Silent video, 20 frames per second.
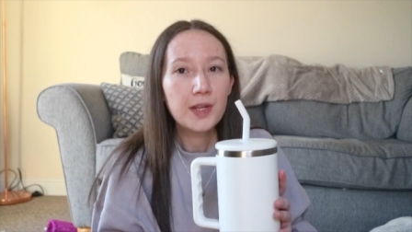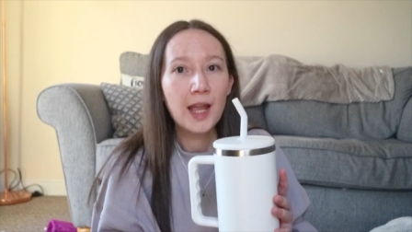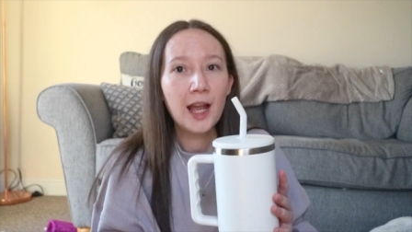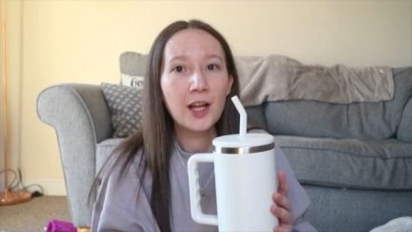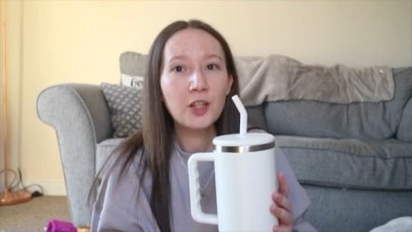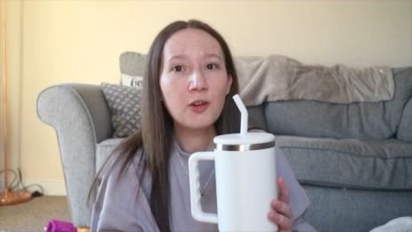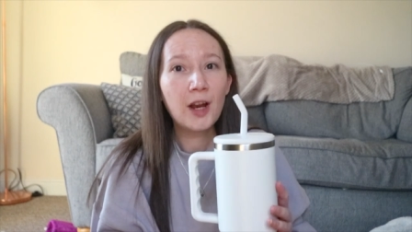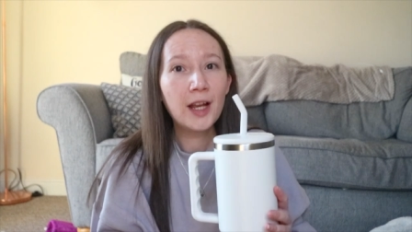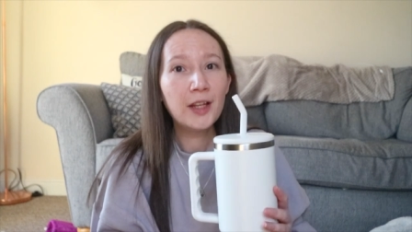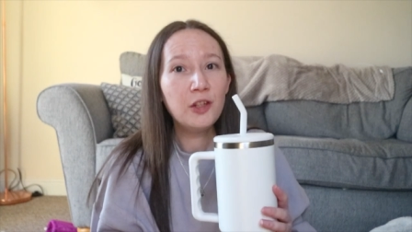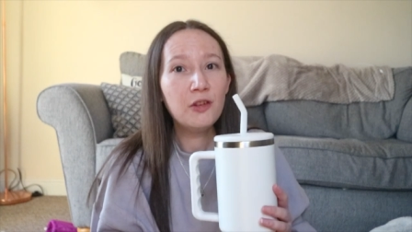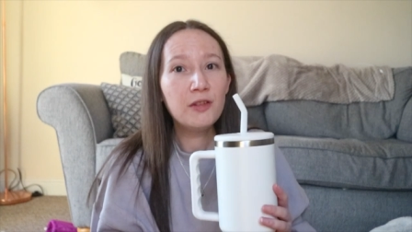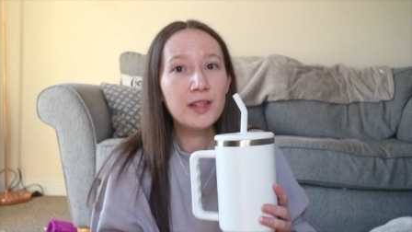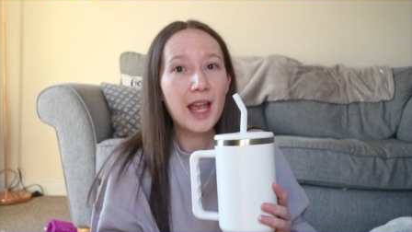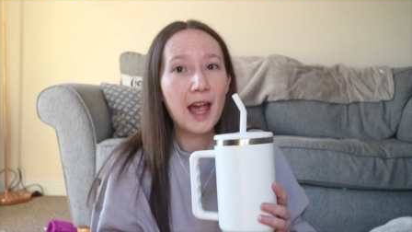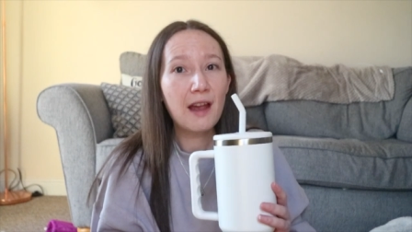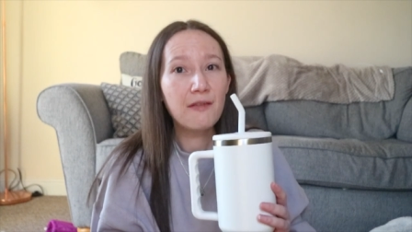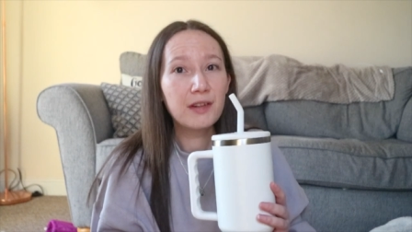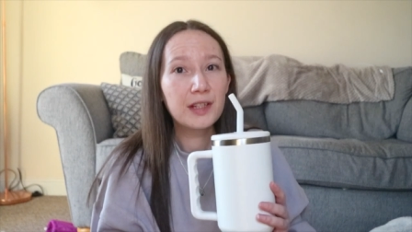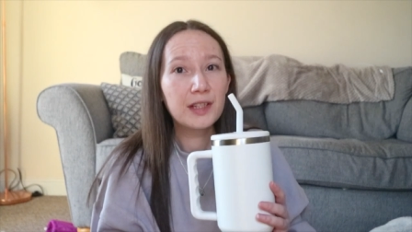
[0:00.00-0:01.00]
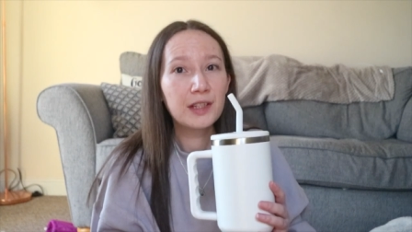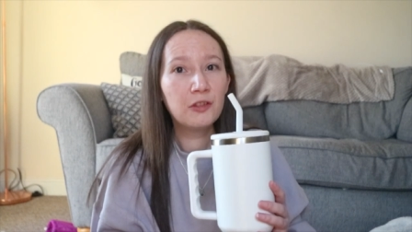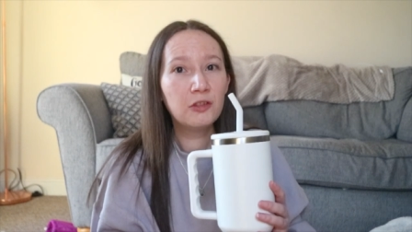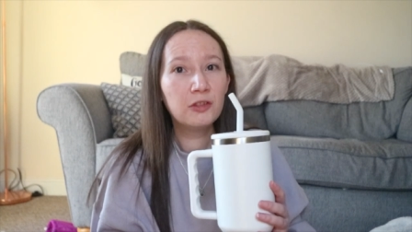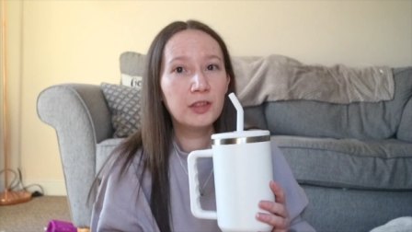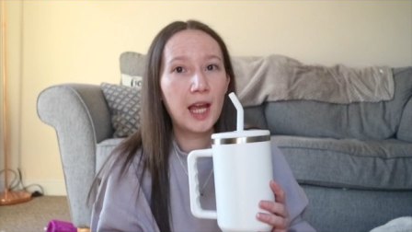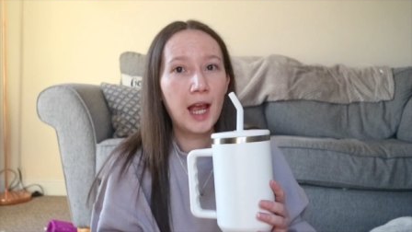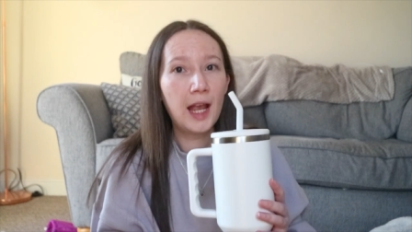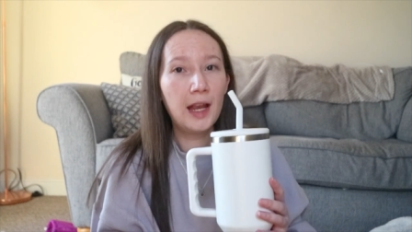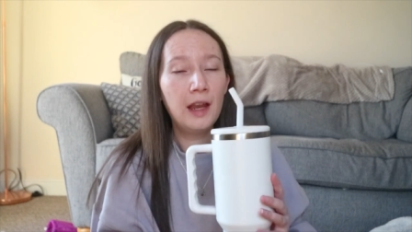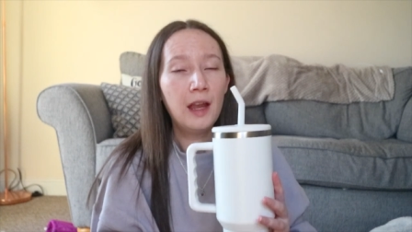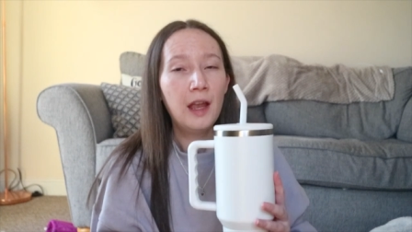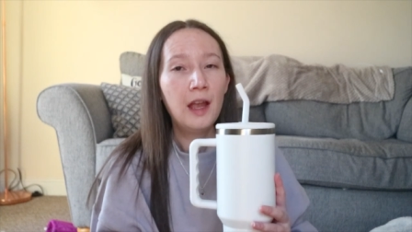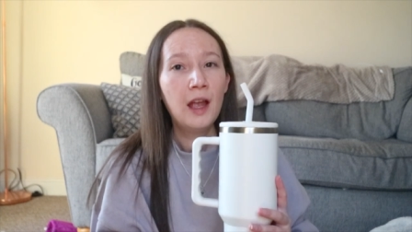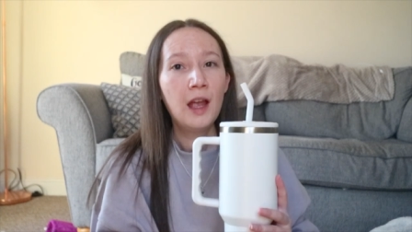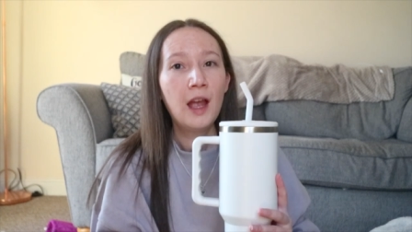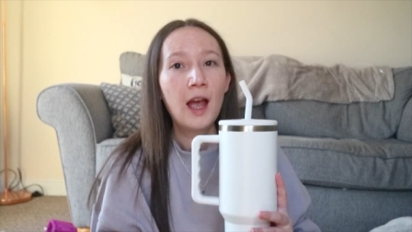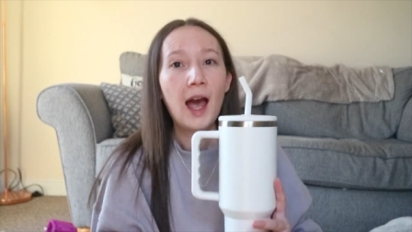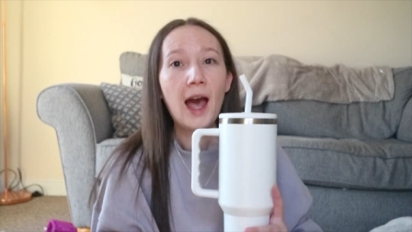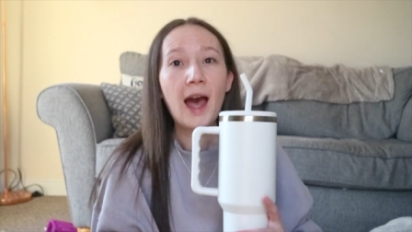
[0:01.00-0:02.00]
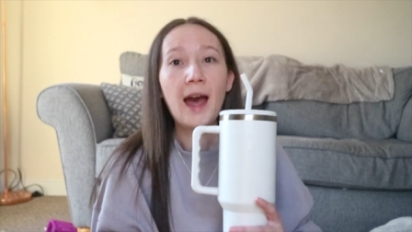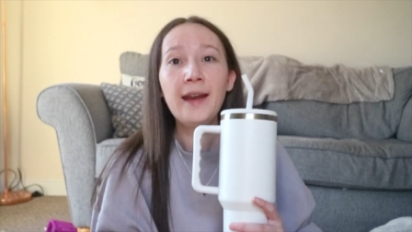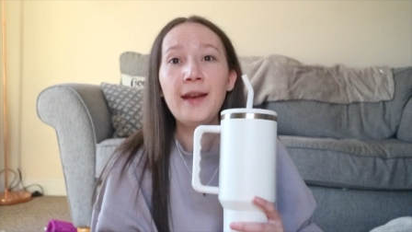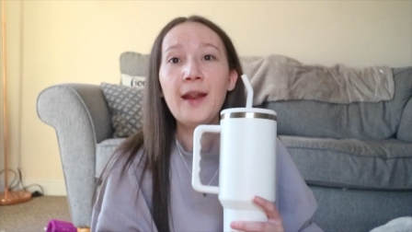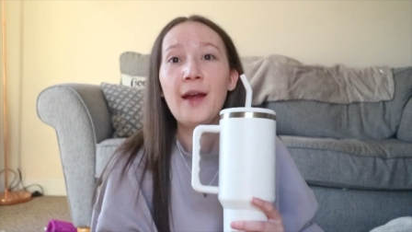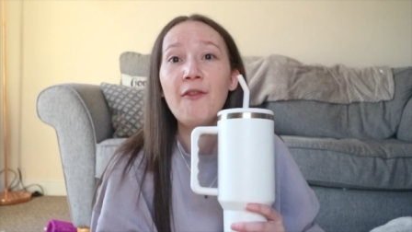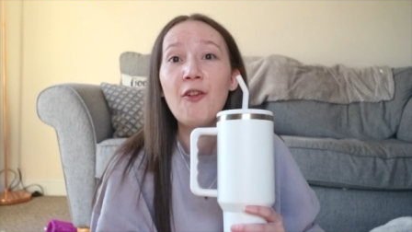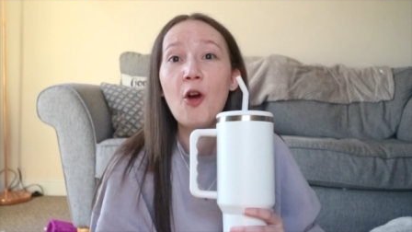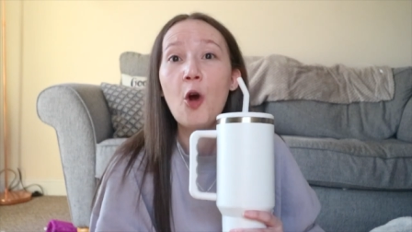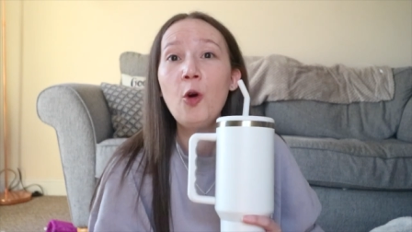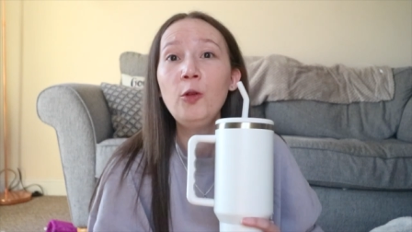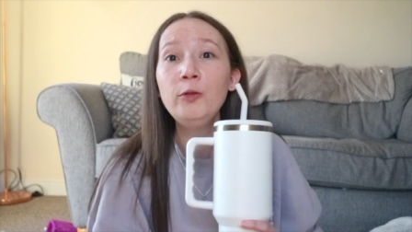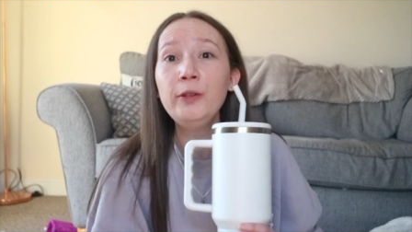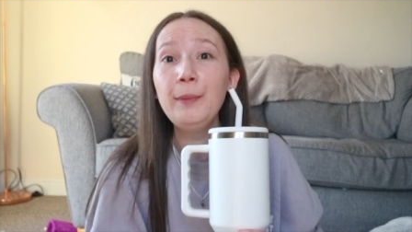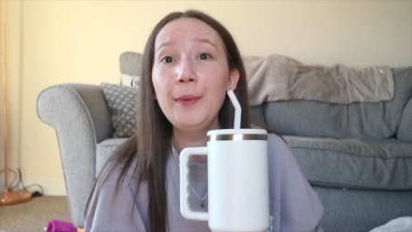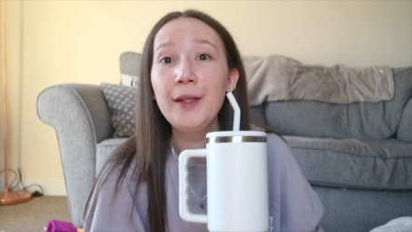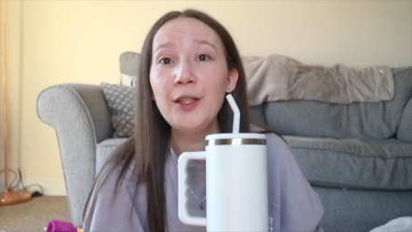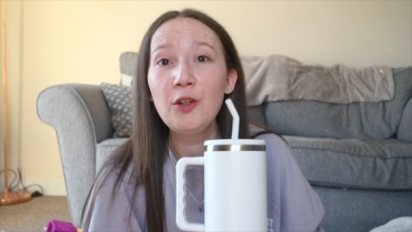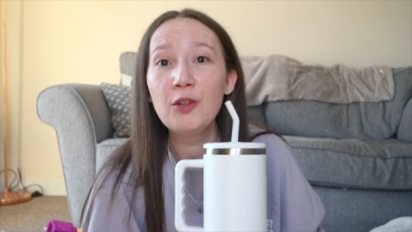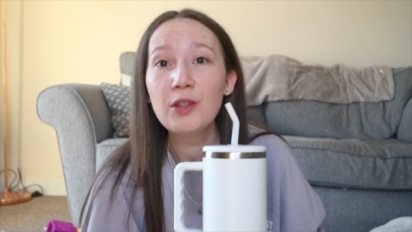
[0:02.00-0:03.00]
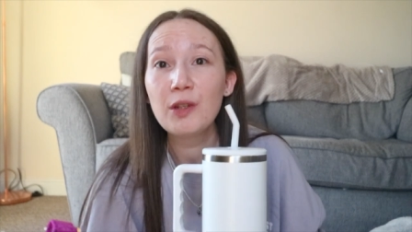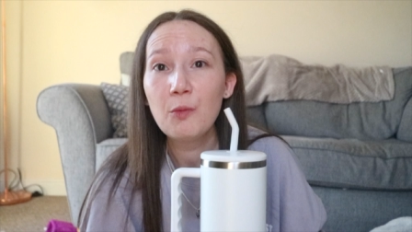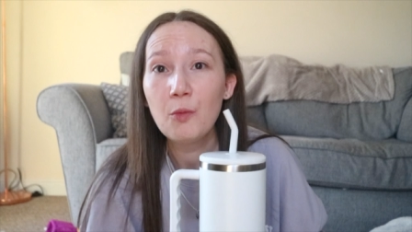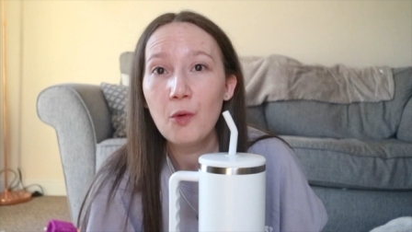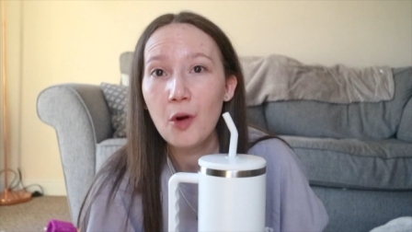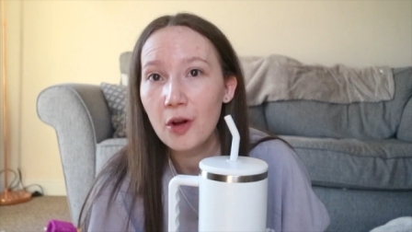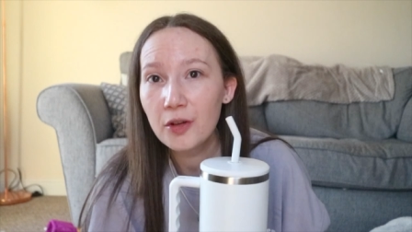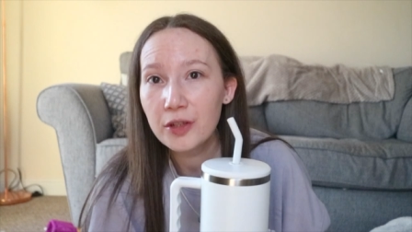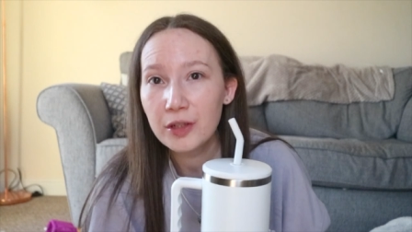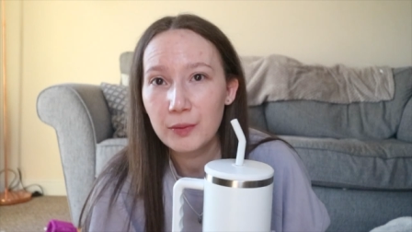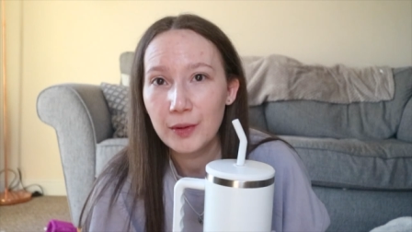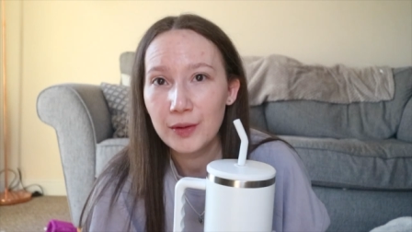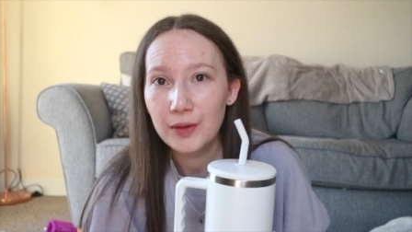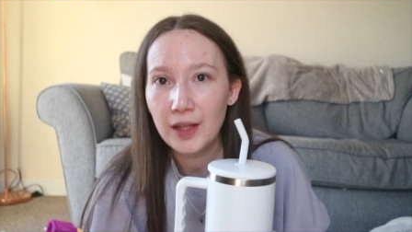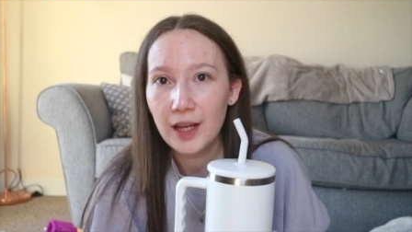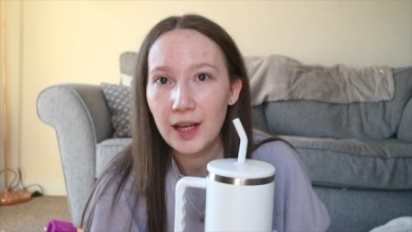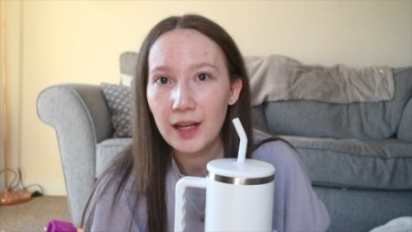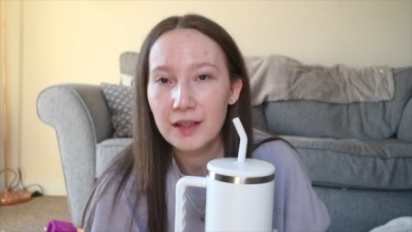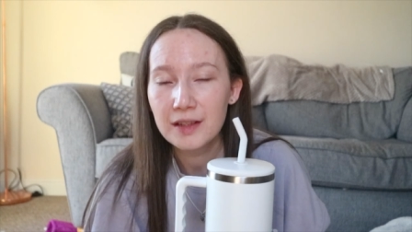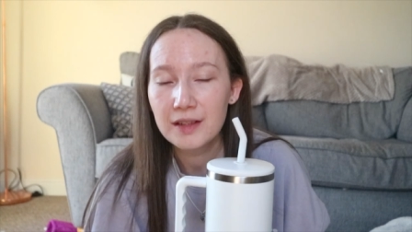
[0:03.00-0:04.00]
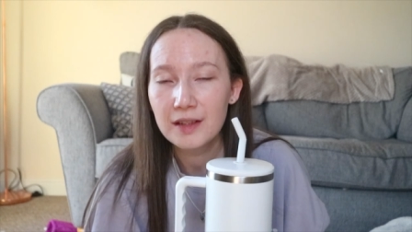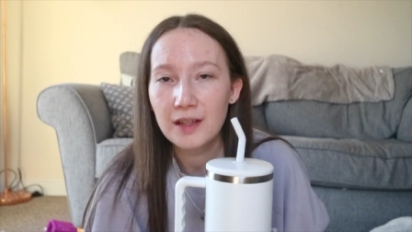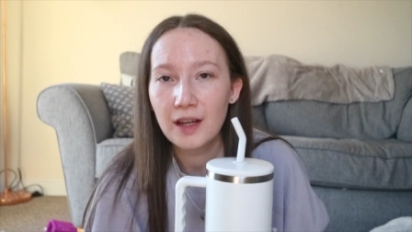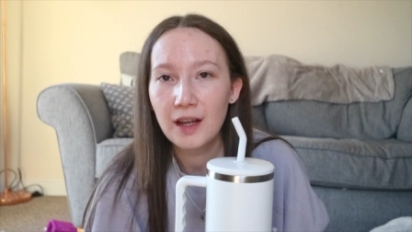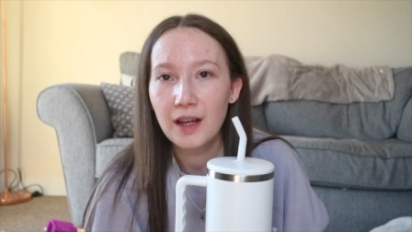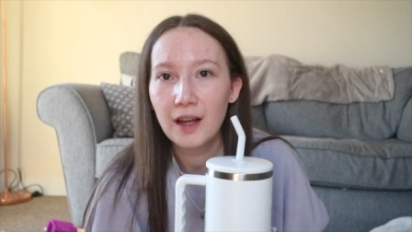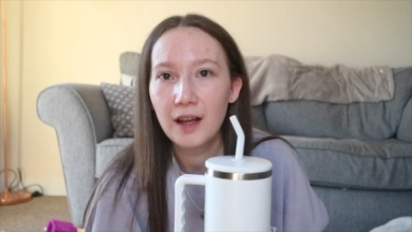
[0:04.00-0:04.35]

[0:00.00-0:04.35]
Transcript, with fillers: I try and use it every single day, and I've only been using water with this.